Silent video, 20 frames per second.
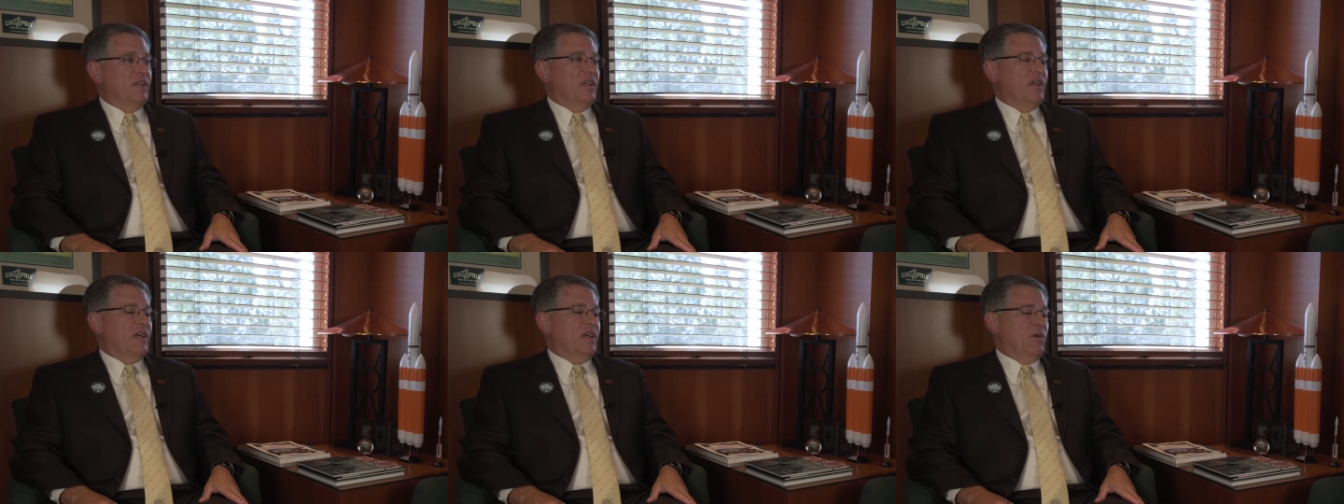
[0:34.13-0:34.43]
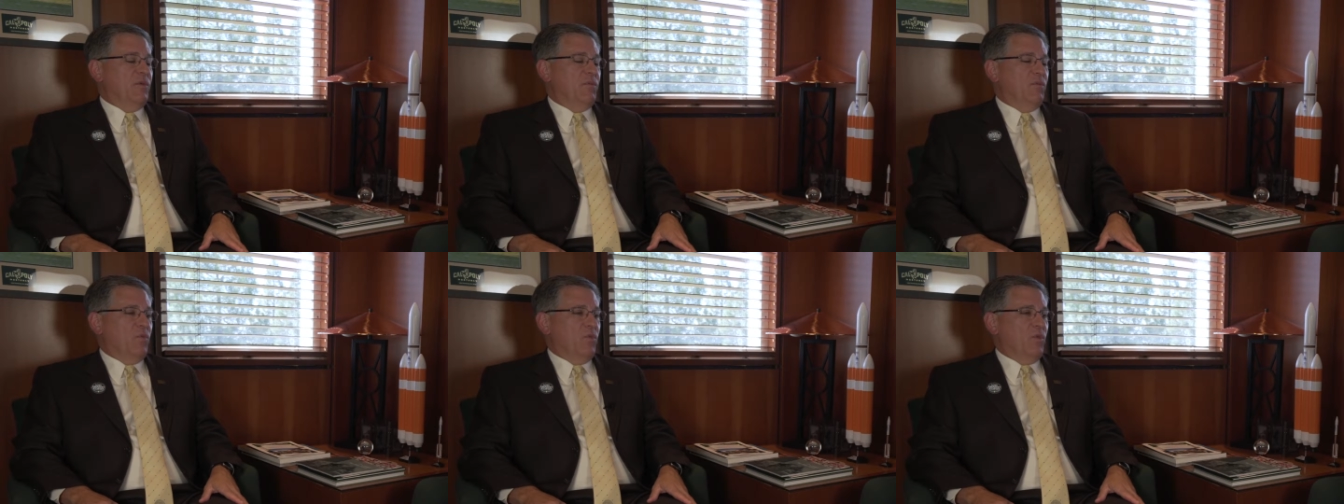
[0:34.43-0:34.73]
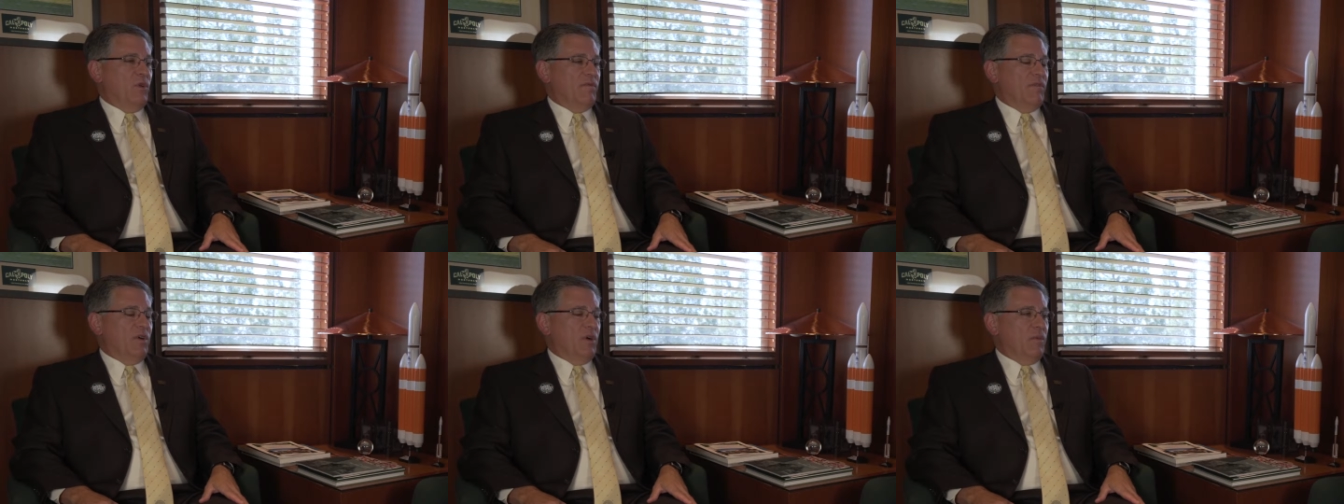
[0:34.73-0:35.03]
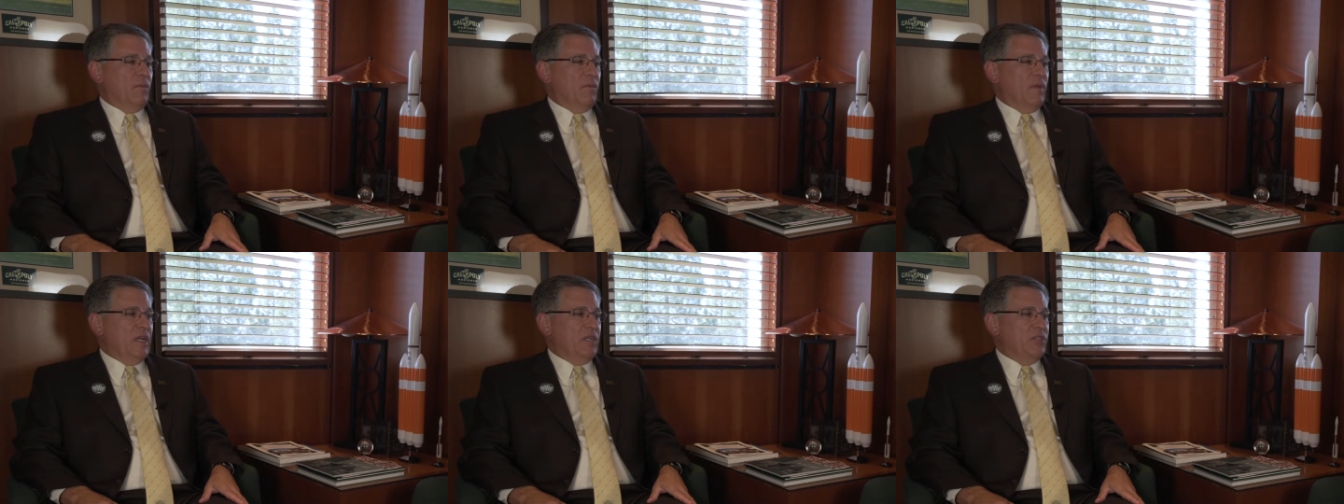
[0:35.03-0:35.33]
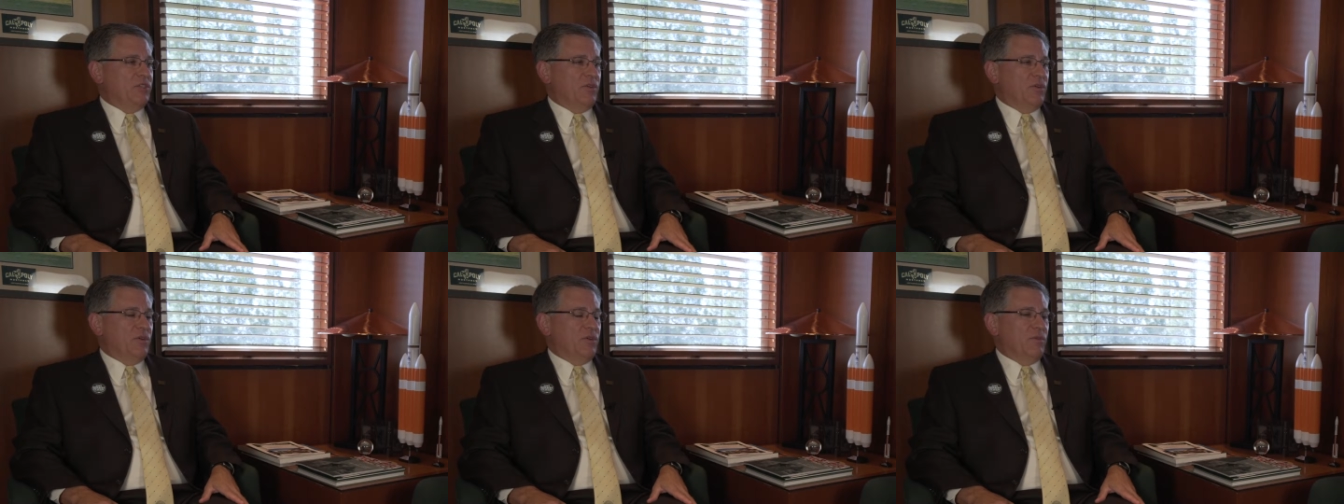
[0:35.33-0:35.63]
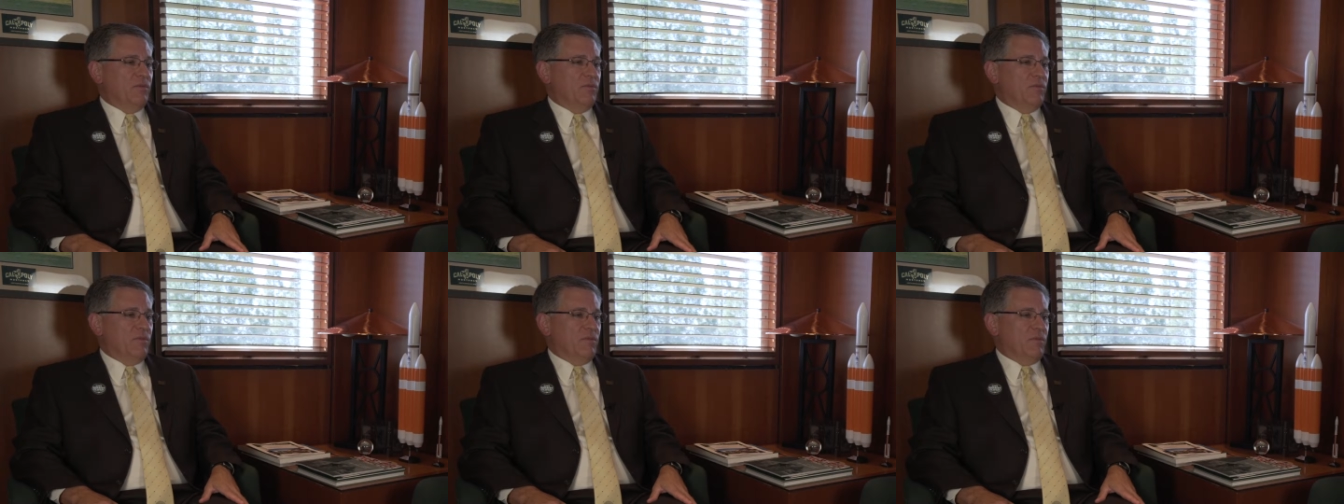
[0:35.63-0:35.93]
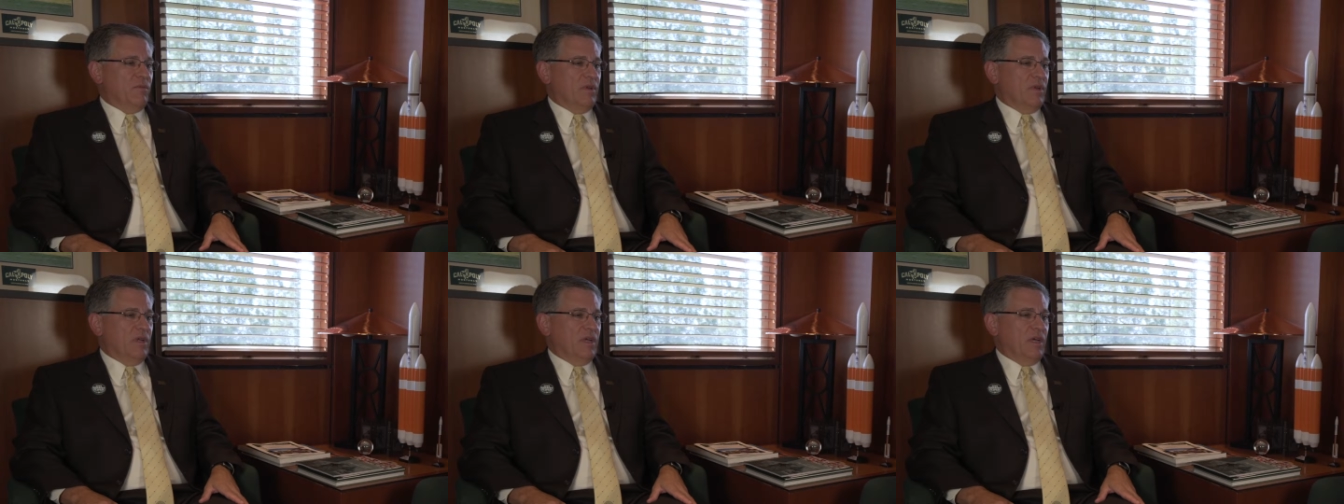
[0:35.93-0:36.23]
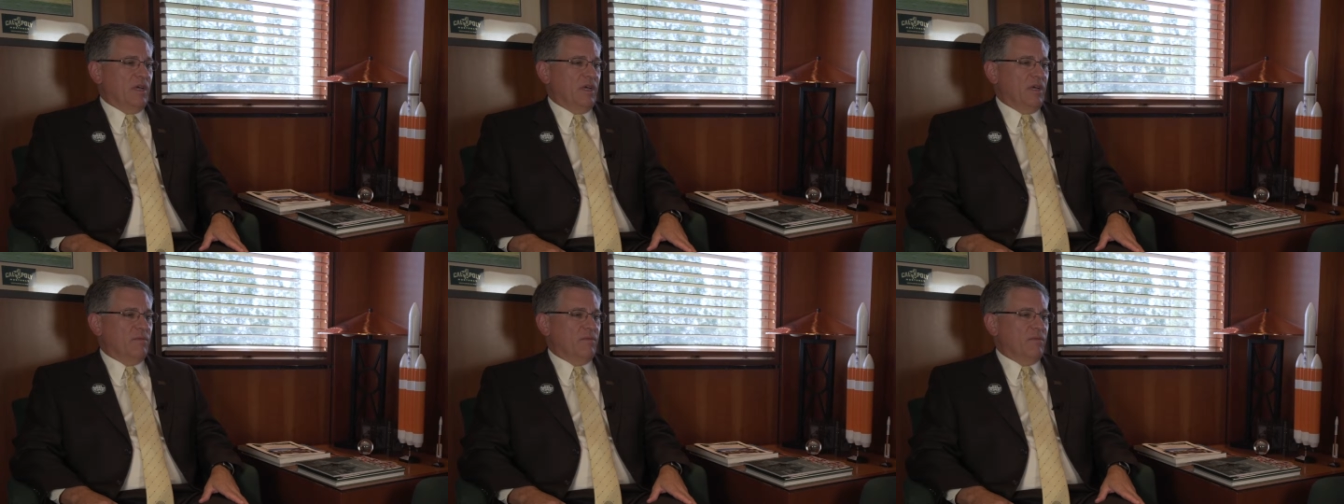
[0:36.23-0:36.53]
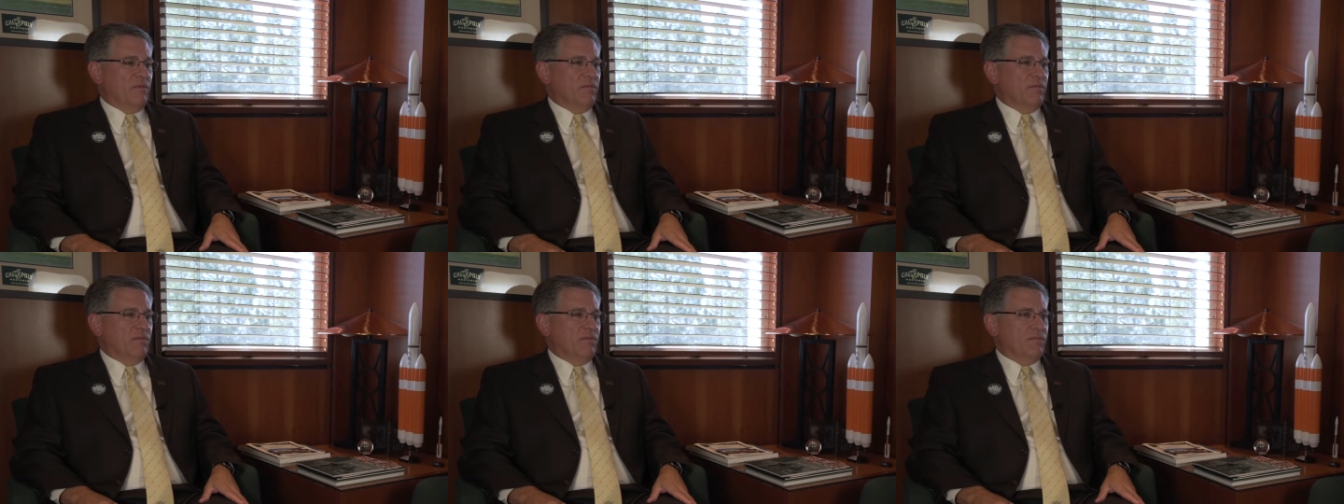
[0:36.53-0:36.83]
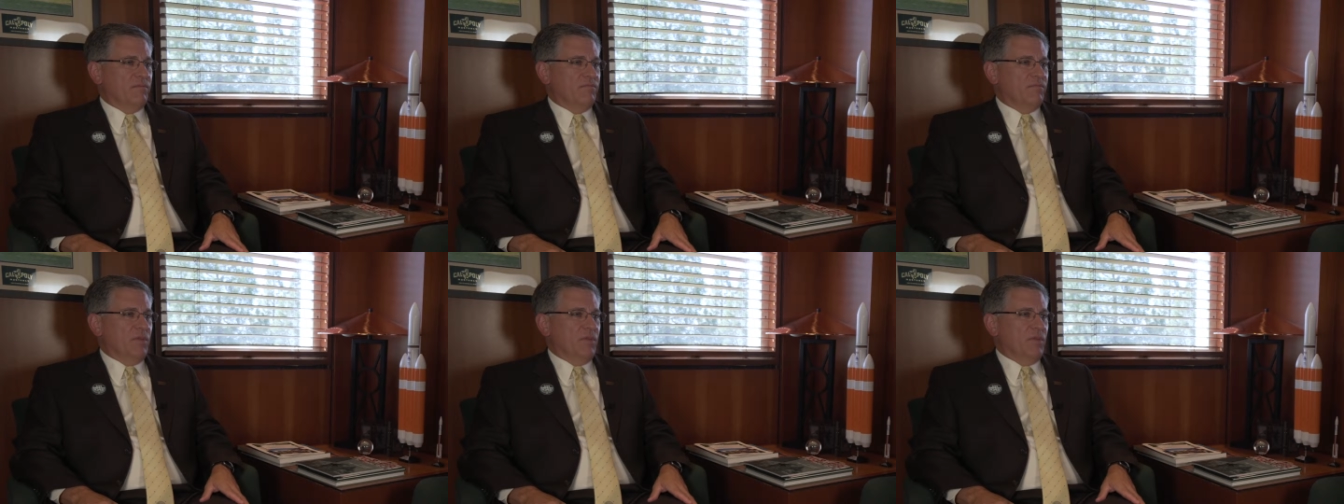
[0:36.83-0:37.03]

Uh, one of our major um,